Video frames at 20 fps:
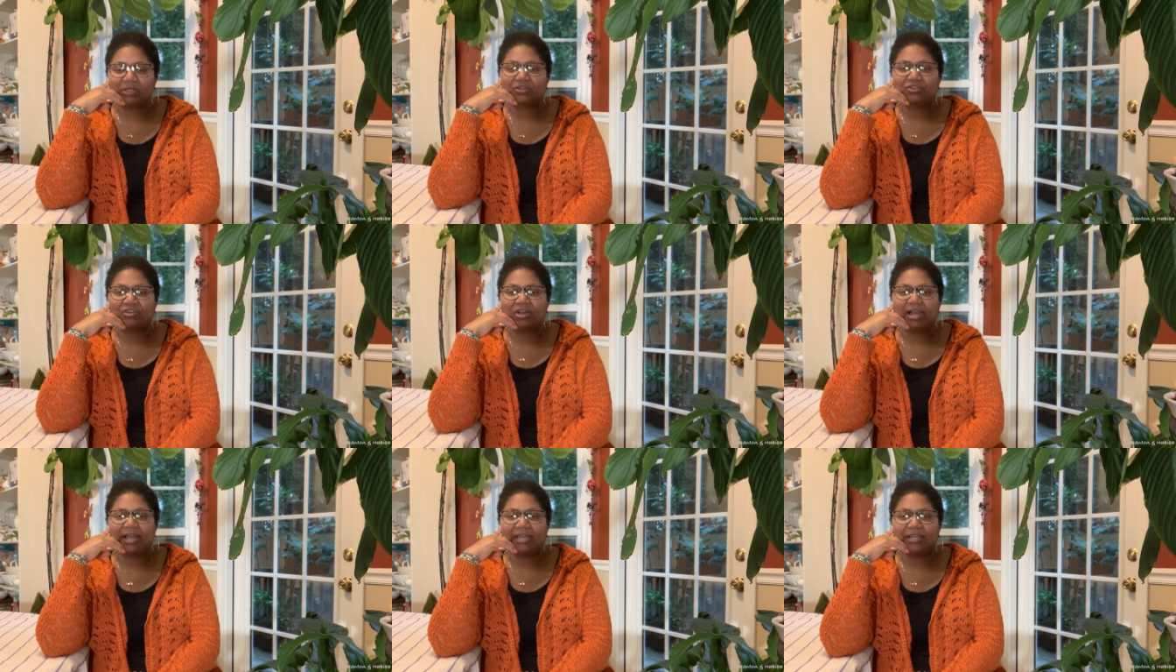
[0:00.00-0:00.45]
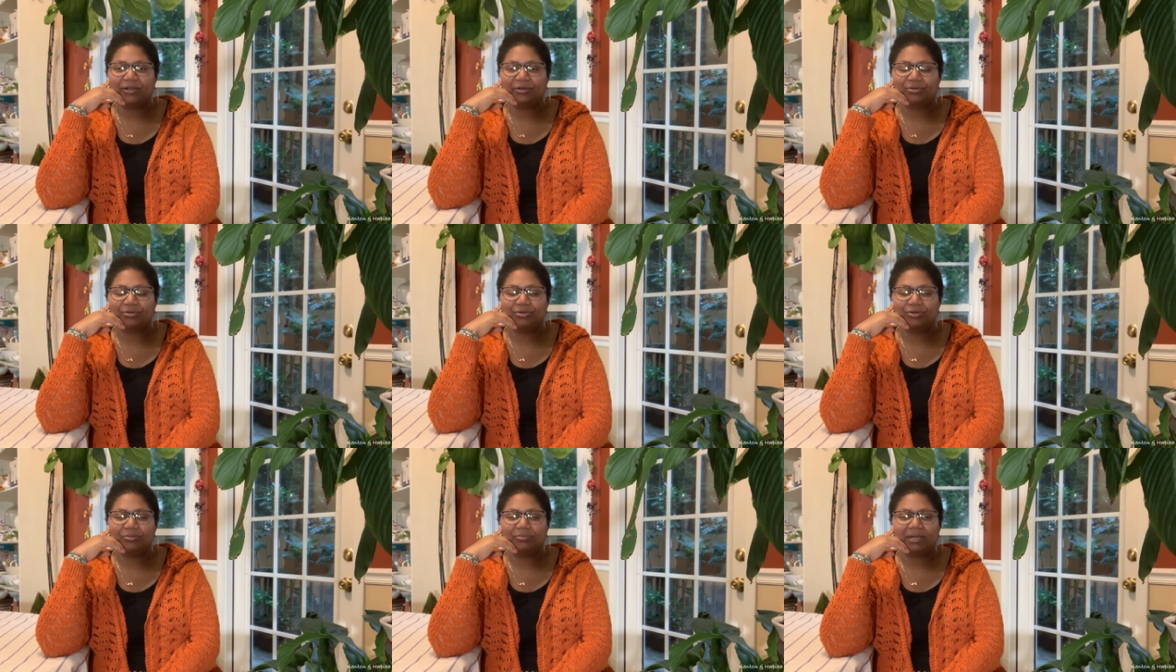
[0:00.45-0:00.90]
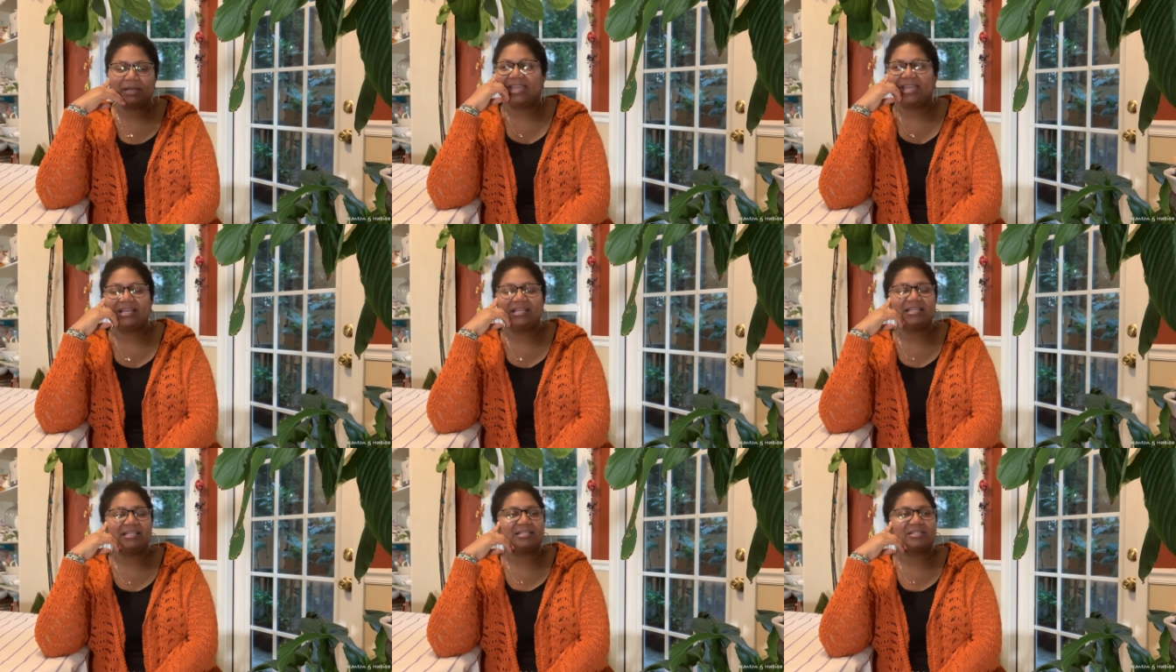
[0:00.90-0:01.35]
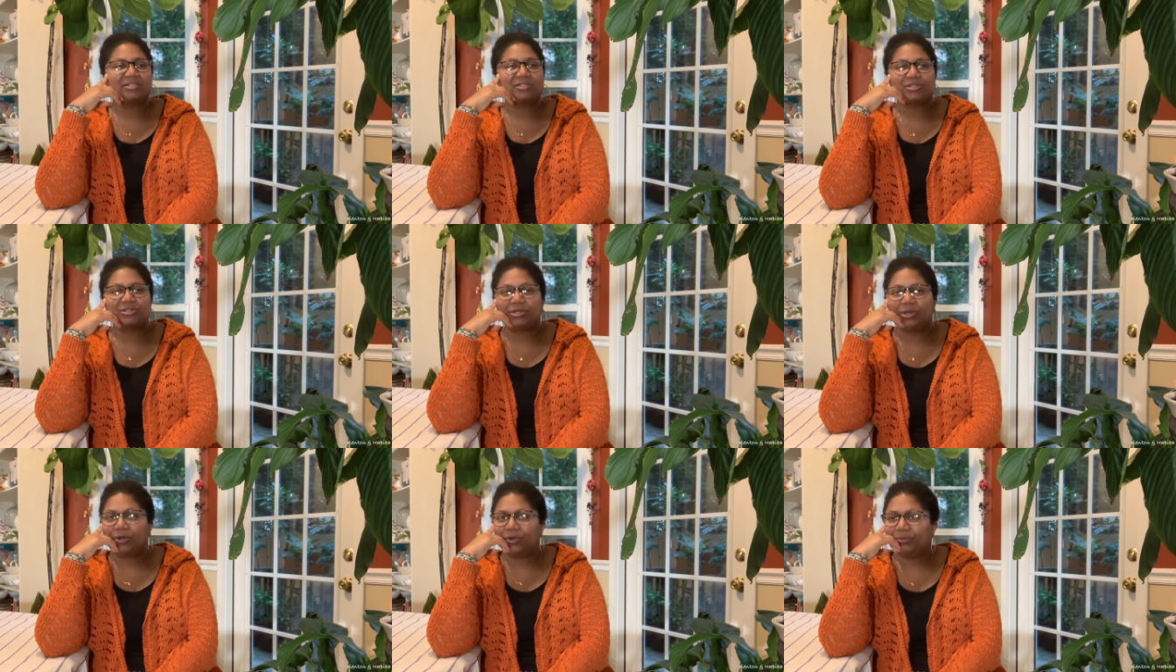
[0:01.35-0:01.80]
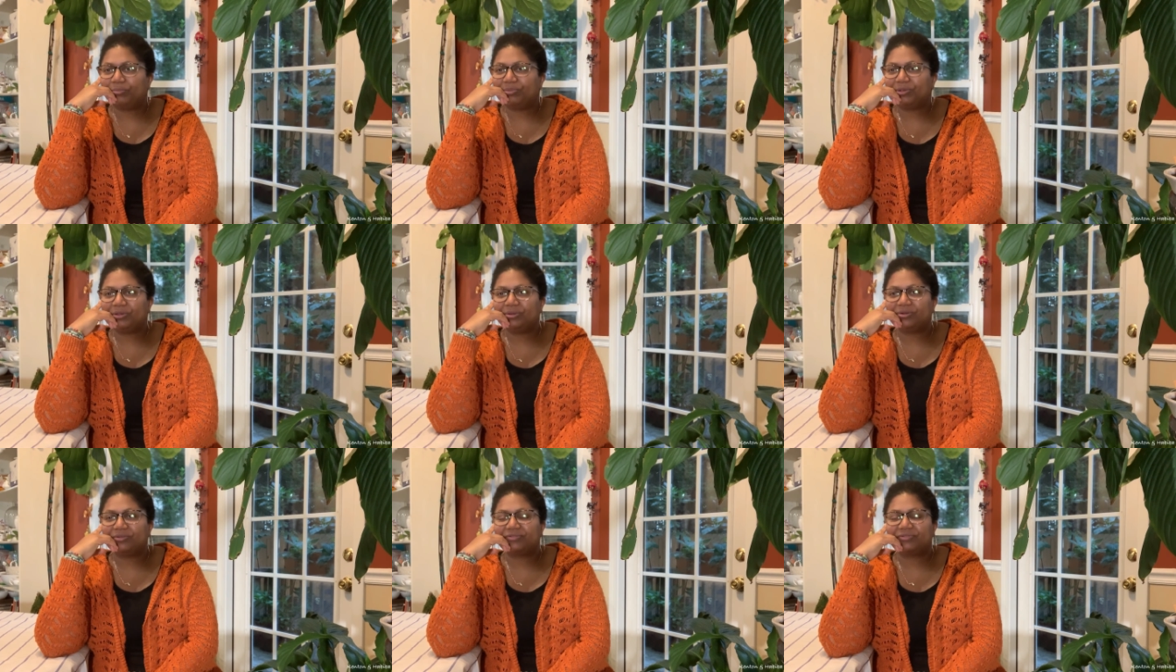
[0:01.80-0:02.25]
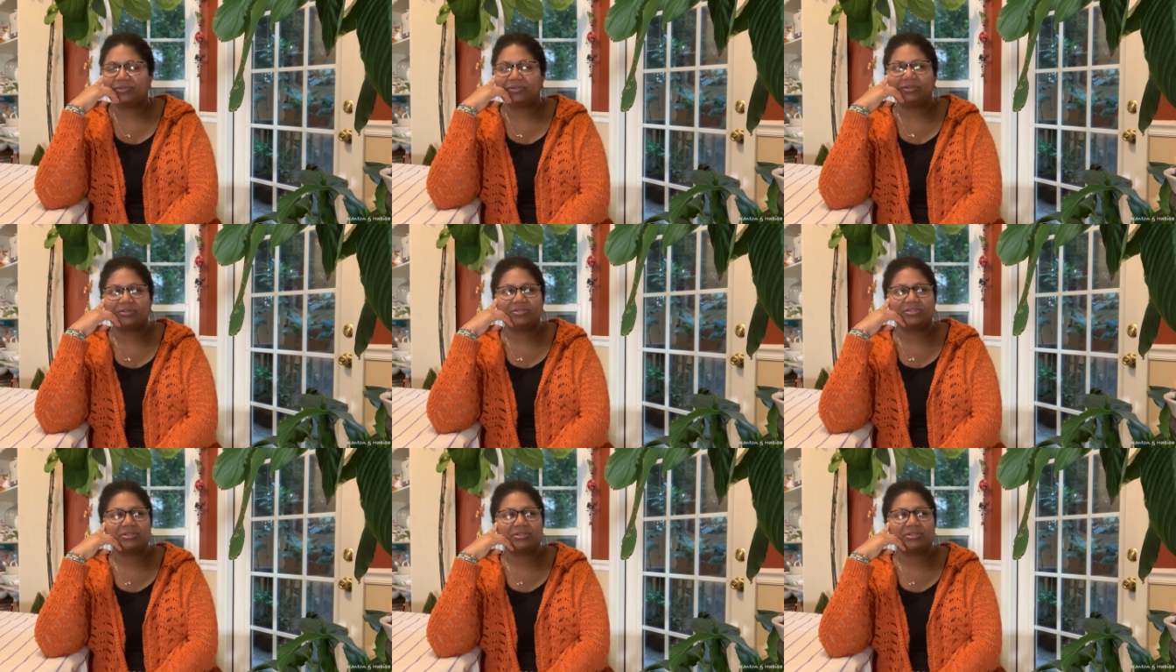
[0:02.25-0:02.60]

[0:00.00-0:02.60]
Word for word: The Crying Groom. It is so beautiful.